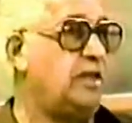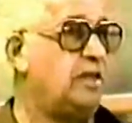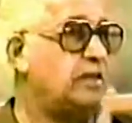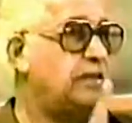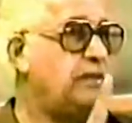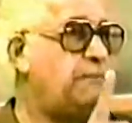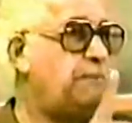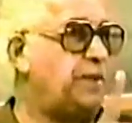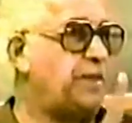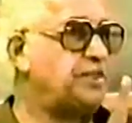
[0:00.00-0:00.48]

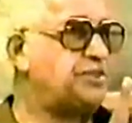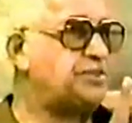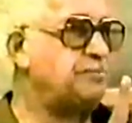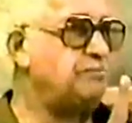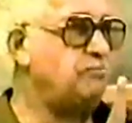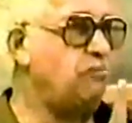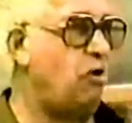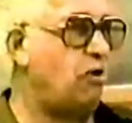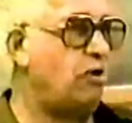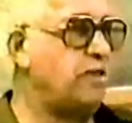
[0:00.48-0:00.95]
They placed
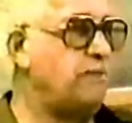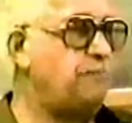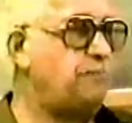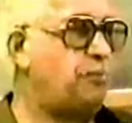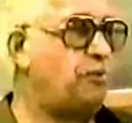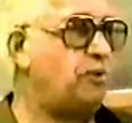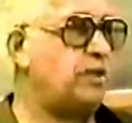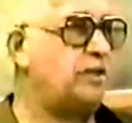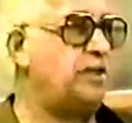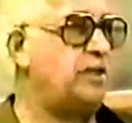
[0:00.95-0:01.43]
more
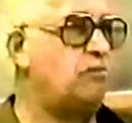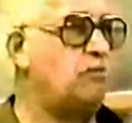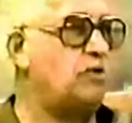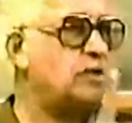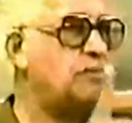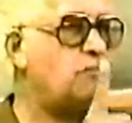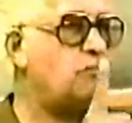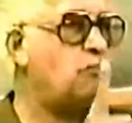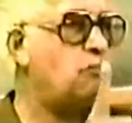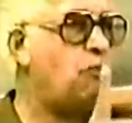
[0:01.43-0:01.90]
importance. They
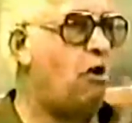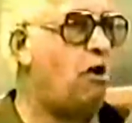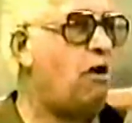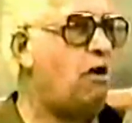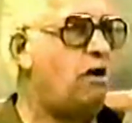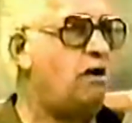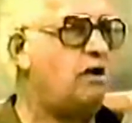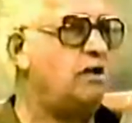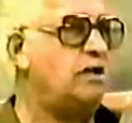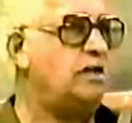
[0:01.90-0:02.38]
were
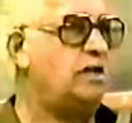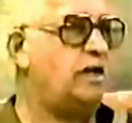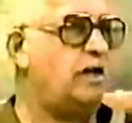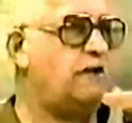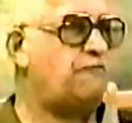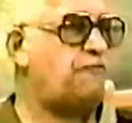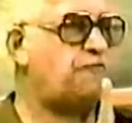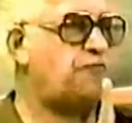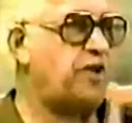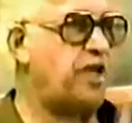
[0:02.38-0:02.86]
more
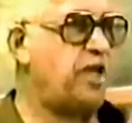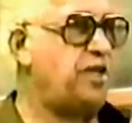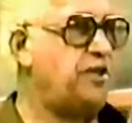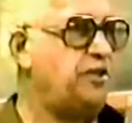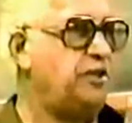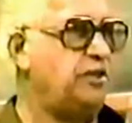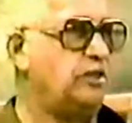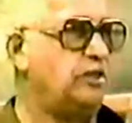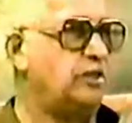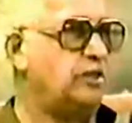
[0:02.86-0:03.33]
afraid
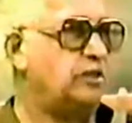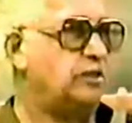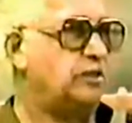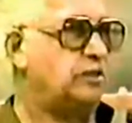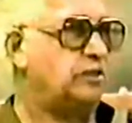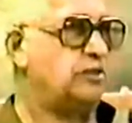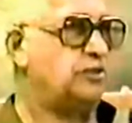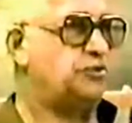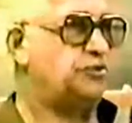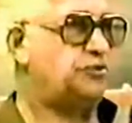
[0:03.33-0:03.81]

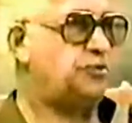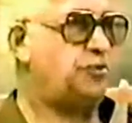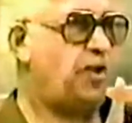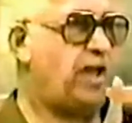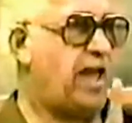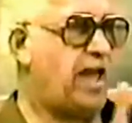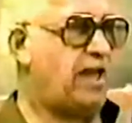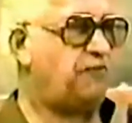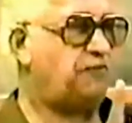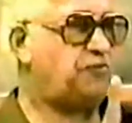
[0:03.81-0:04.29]
to
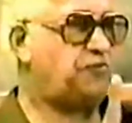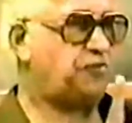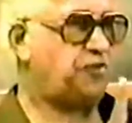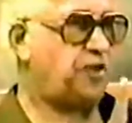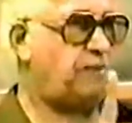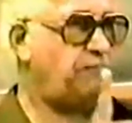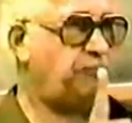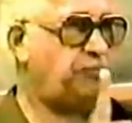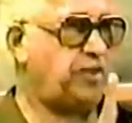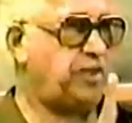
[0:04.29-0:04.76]
have
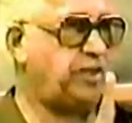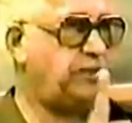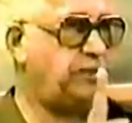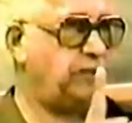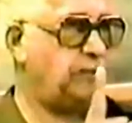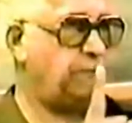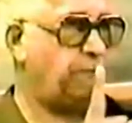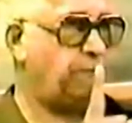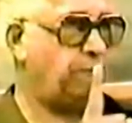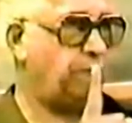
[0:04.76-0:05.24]
something
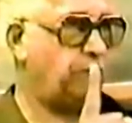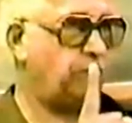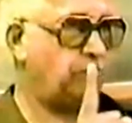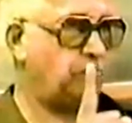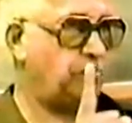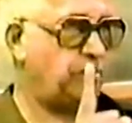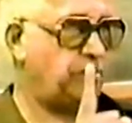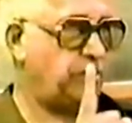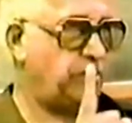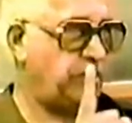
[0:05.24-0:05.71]

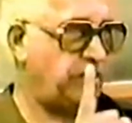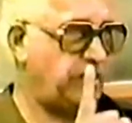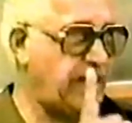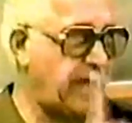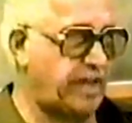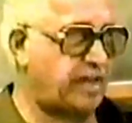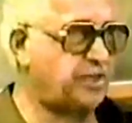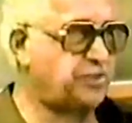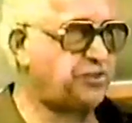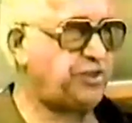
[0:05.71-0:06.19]

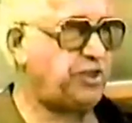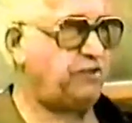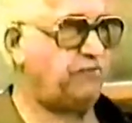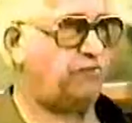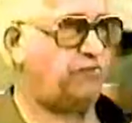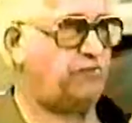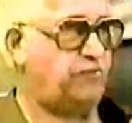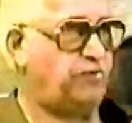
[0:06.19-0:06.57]
negative